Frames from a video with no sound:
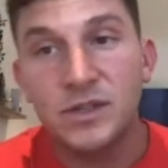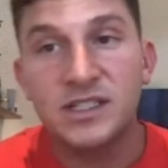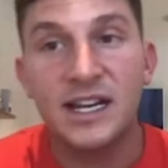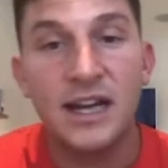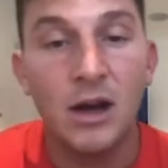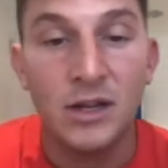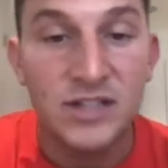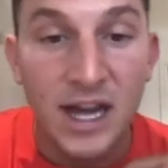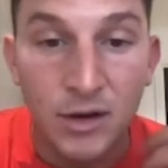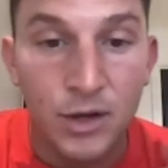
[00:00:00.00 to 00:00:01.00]
out a
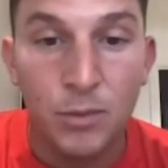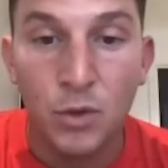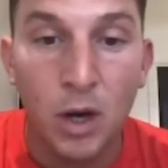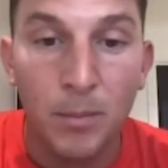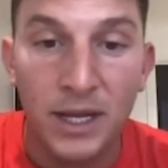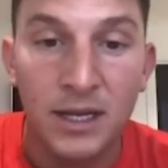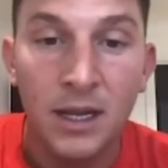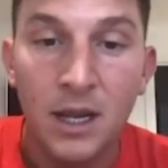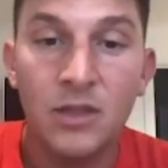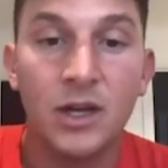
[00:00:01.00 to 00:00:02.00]
downloadable copy
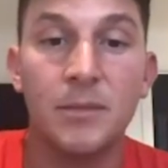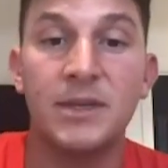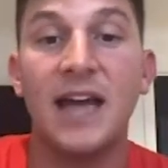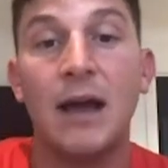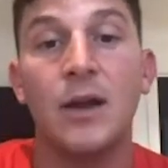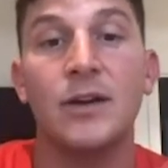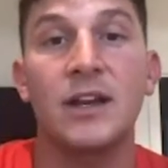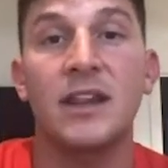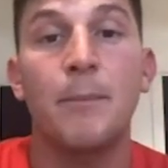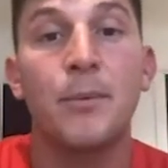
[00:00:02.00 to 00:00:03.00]
that can be downloaded and
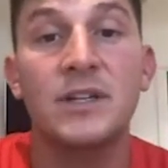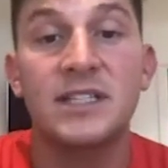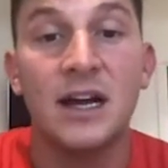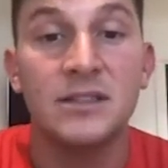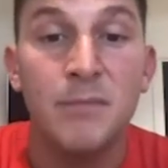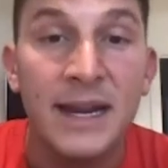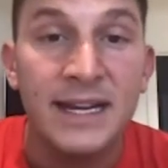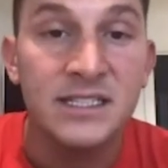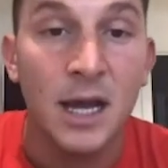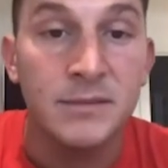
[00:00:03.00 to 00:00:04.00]
then printed out as many
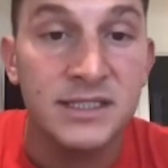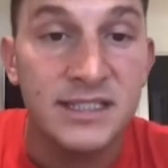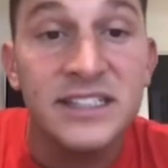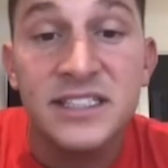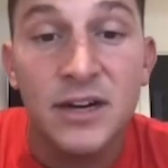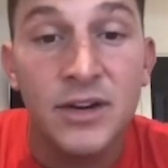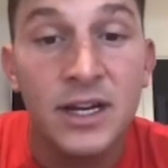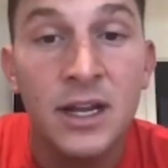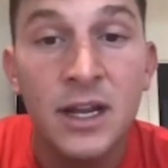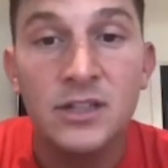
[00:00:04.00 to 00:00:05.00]
times as necessary
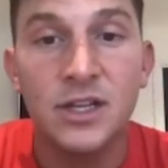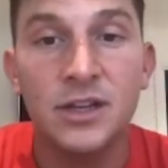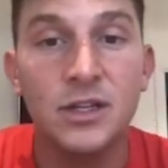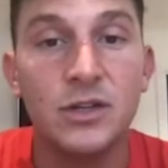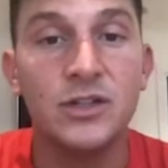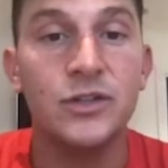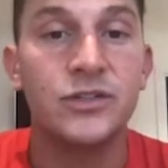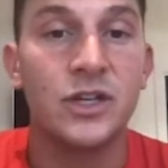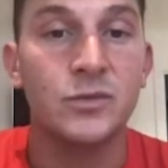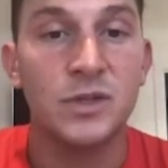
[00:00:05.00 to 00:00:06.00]
so that you can use
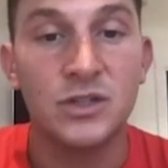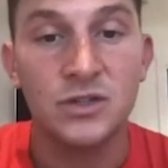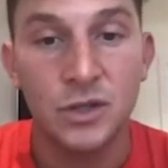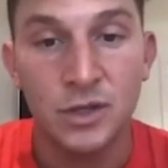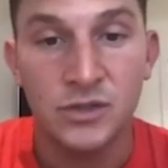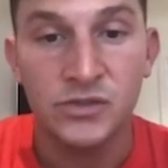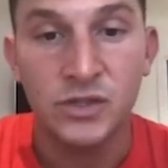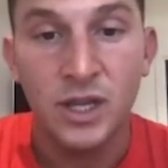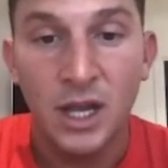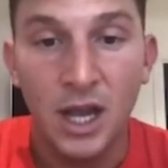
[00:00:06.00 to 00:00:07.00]
those with your students
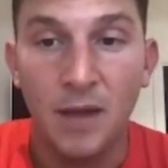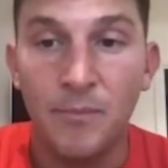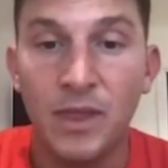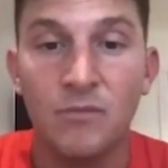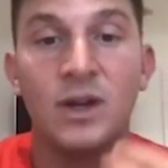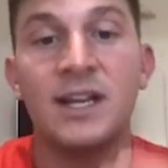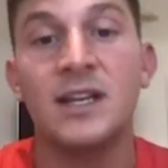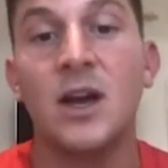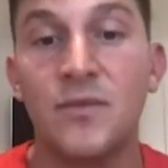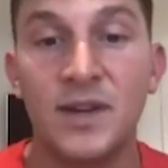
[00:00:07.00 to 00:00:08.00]
and really
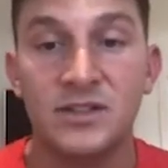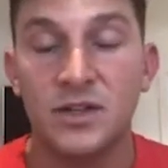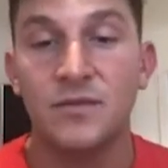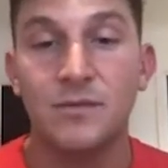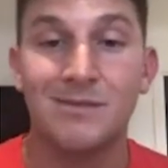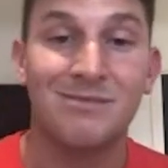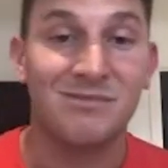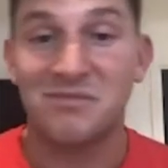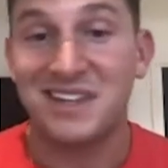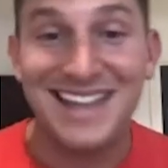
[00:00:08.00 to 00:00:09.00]
hopefully sort of
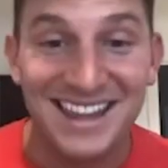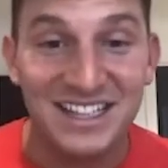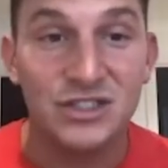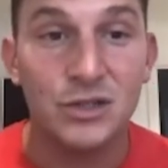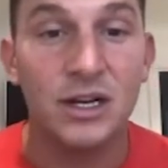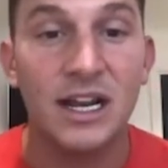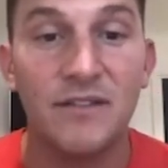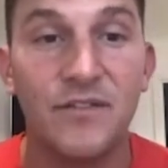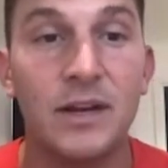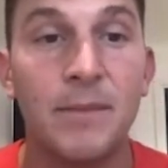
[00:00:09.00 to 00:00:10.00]
get that student-led
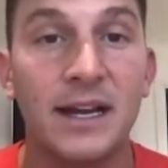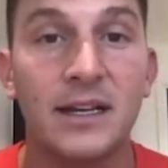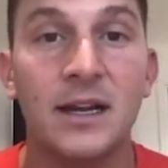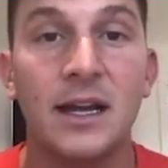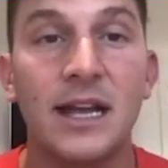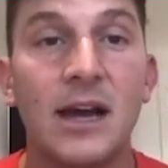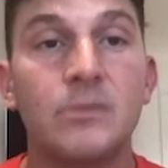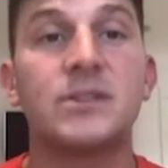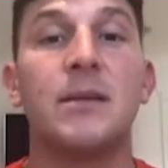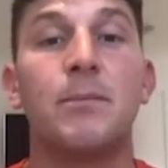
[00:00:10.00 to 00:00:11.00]
feedback and help to
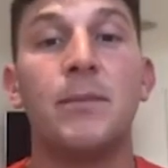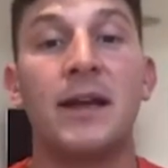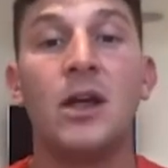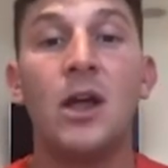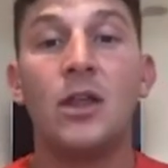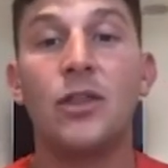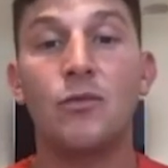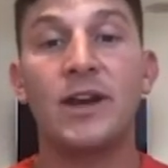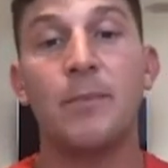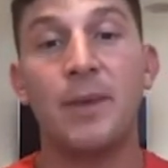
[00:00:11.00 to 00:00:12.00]
implement the
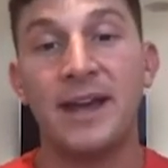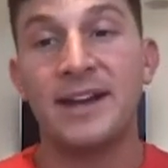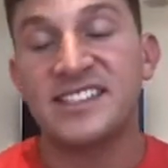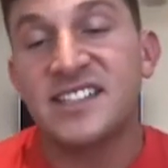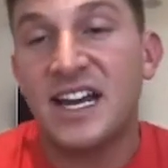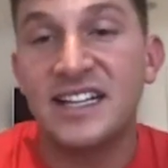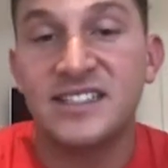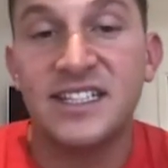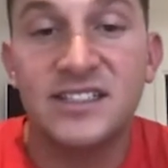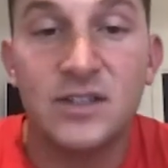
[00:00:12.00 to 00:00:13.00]
READERPEN as
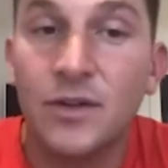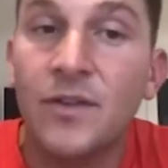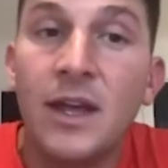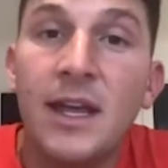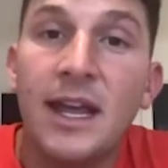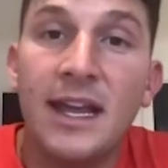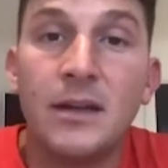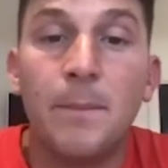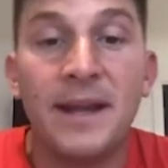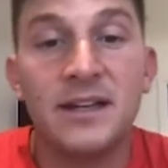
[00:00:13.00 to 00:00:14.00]
this sort of
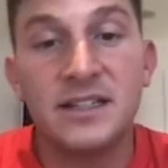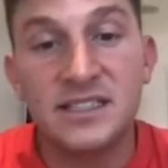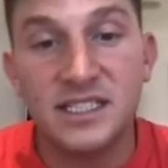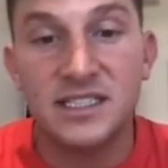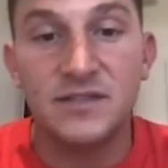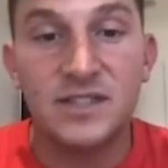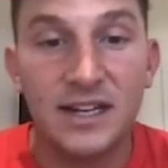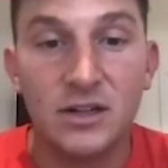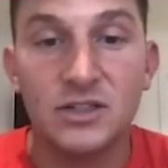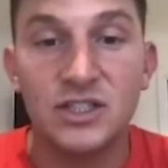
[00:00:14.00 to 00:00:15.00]
independent assistive
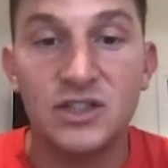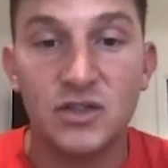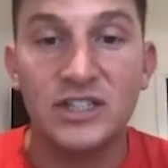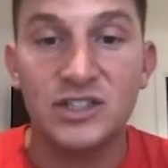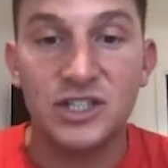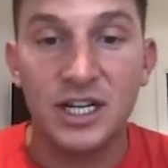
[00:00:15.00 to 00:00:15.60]
technology strategy